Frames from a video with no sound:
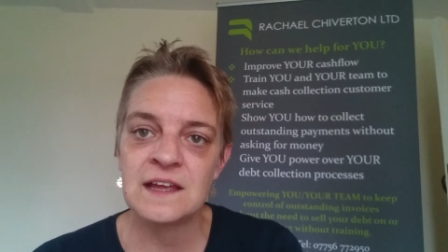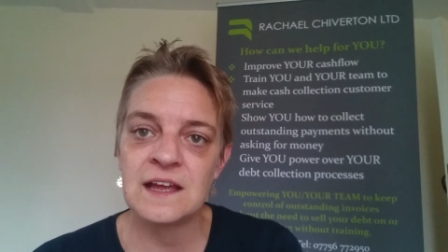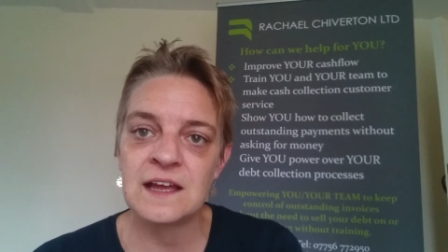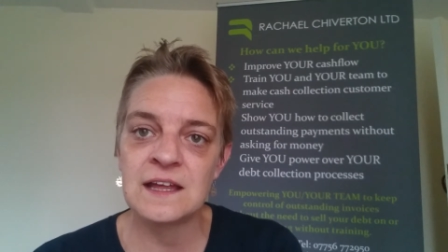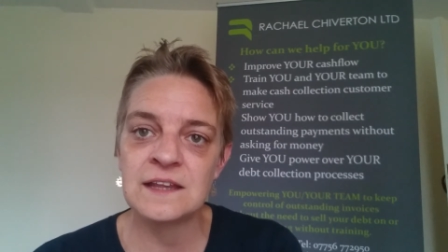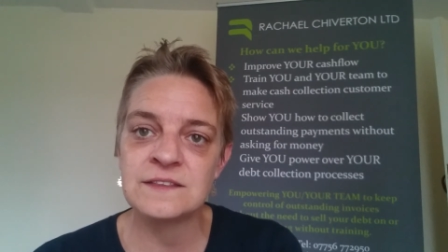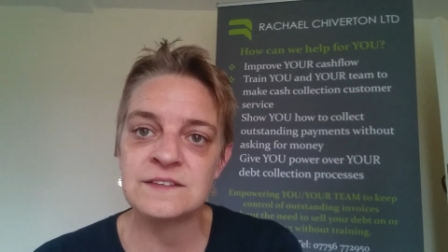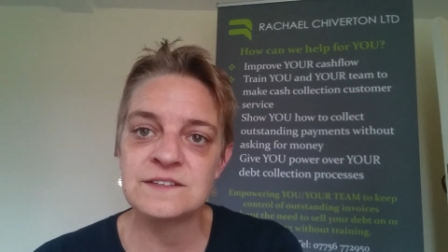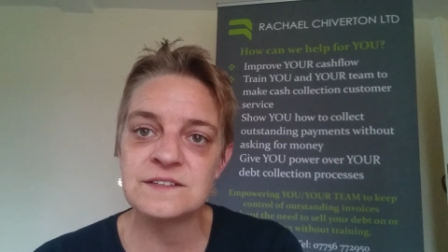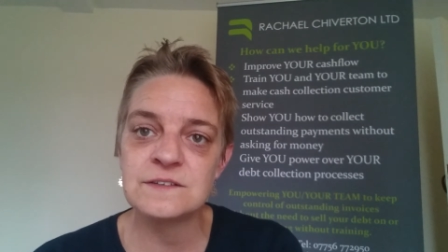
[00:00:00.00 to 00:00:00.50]

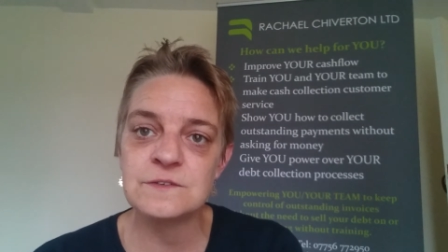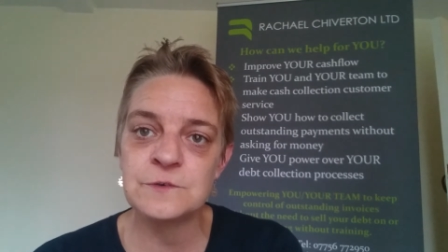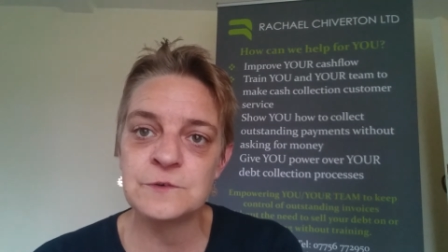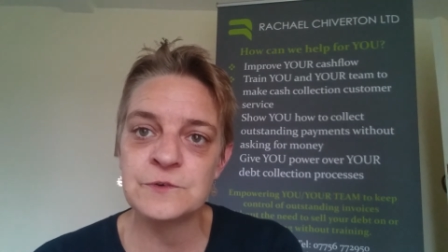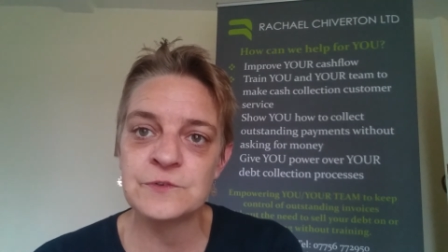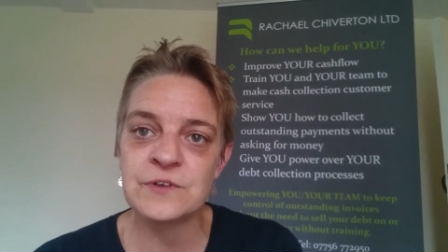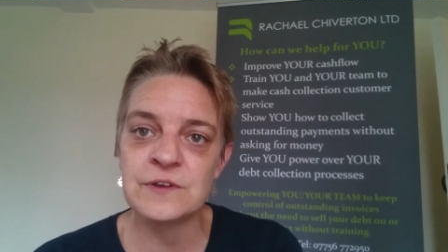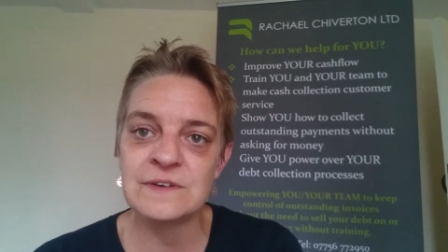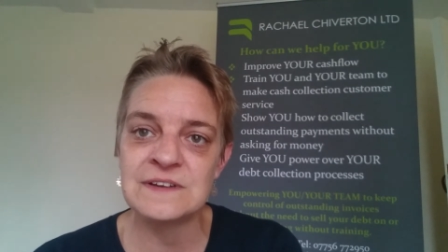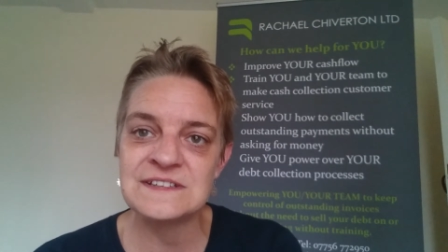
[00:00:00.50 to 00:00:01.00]
and
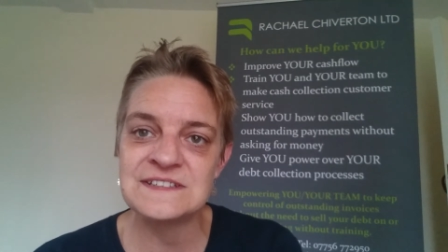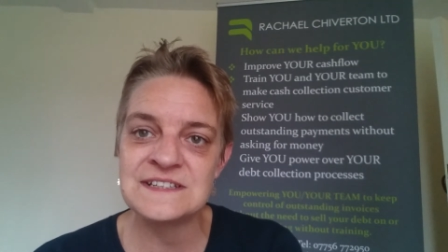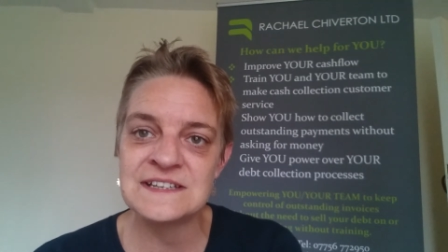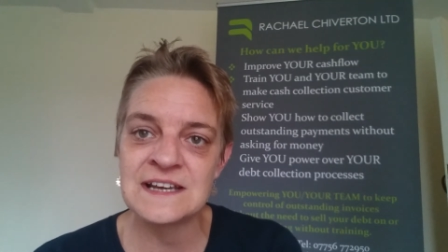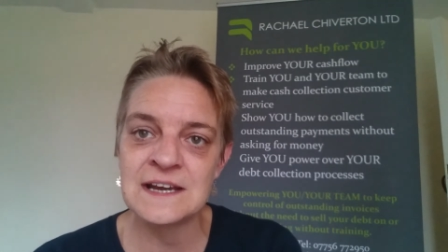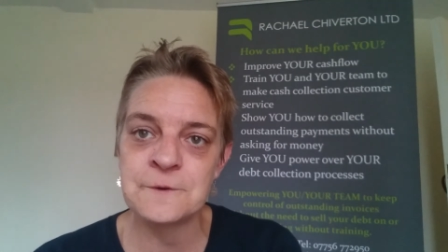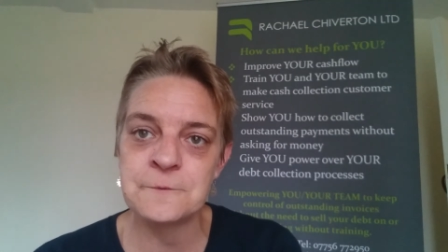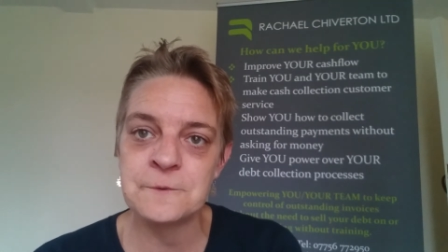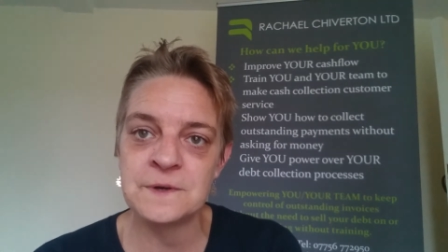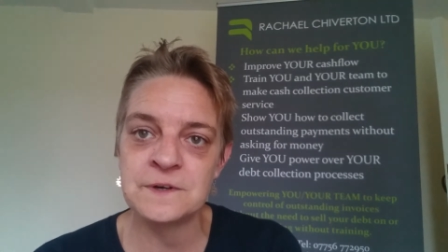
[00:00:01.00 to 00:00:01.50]
also
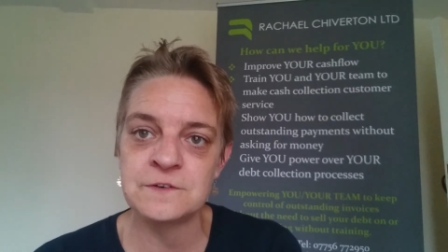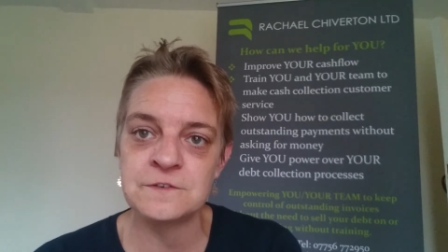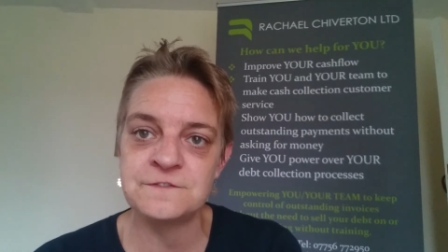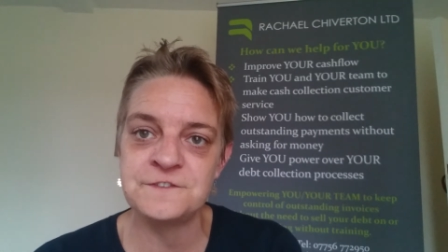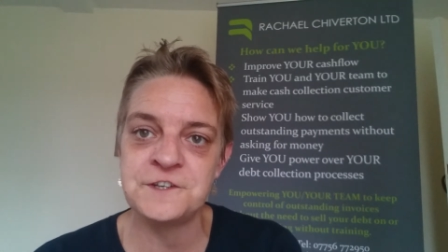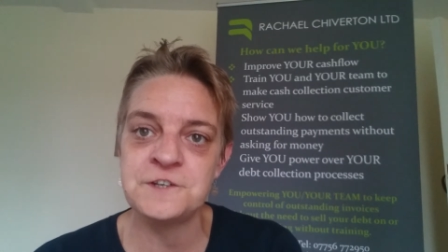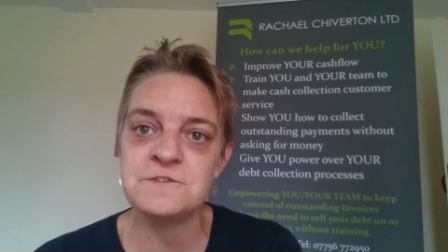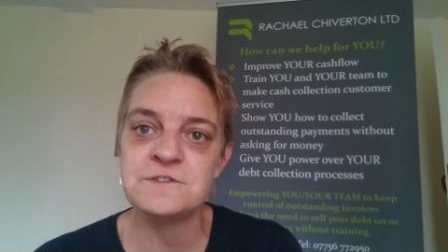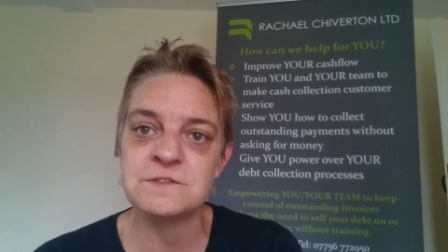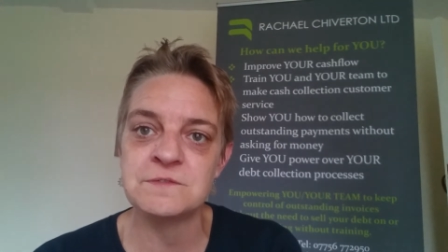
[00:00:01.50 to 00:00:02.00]
listing out when all
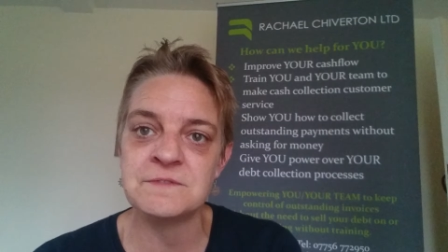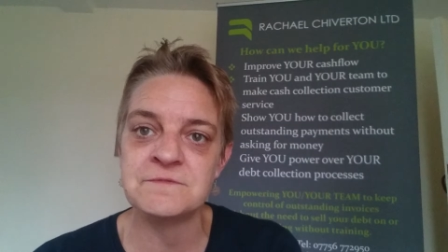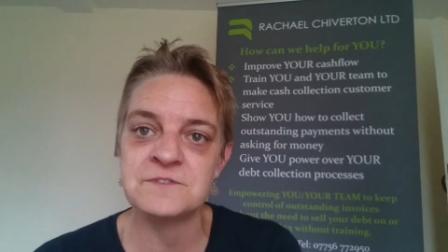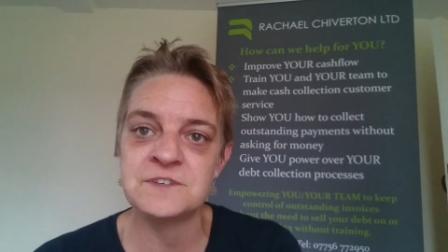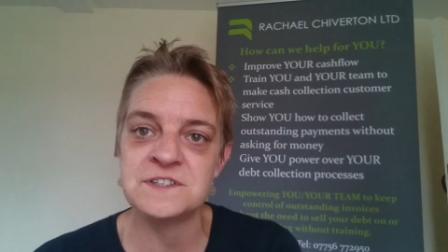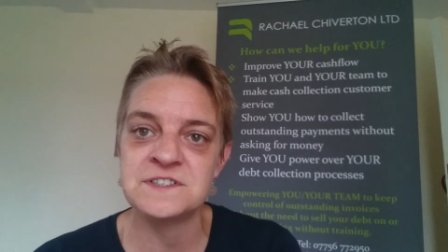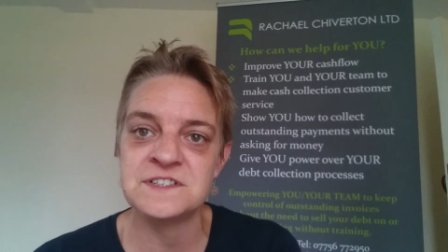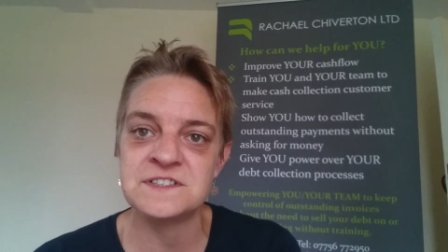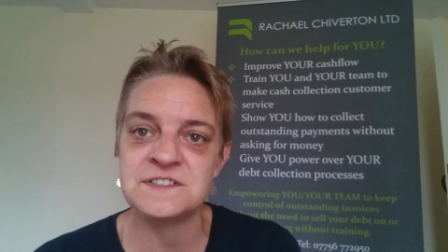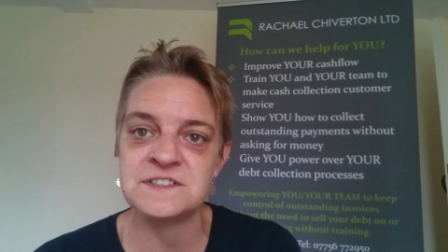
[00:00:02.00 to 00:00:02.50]
future
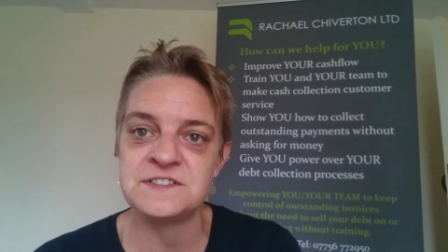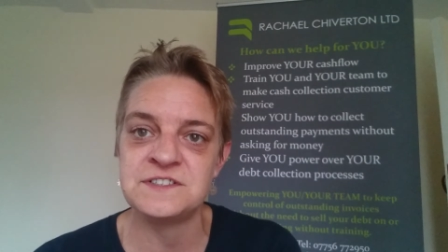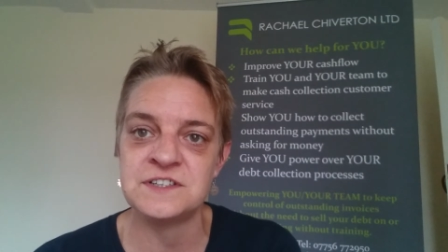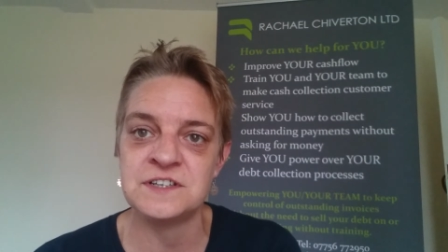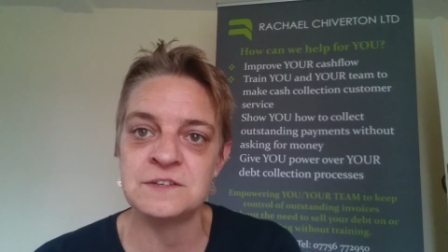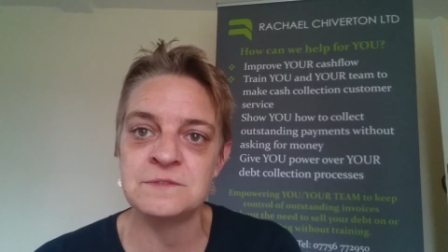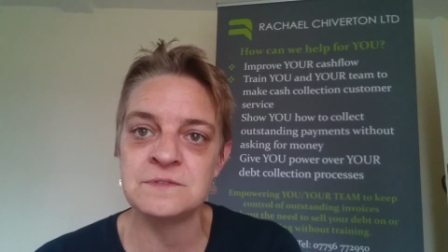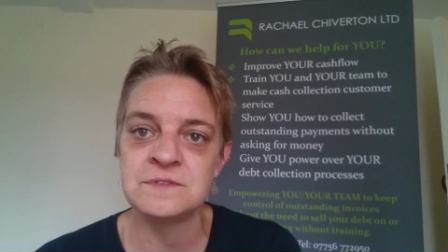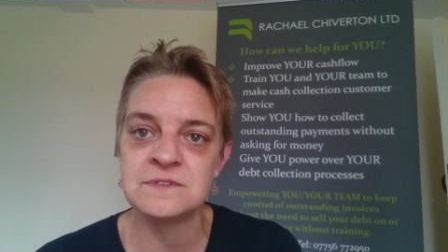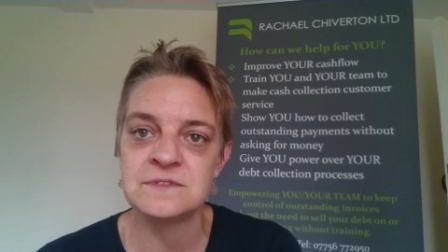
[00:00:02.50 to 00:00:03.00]
invoices are
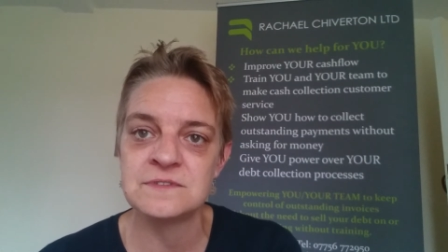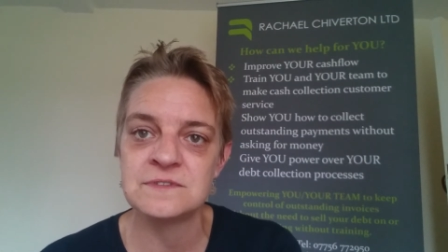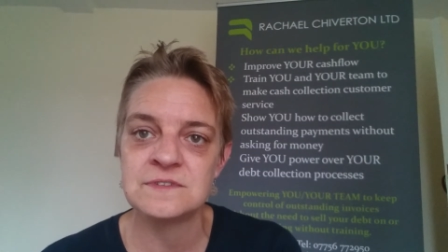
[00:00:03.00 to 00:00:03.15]
due.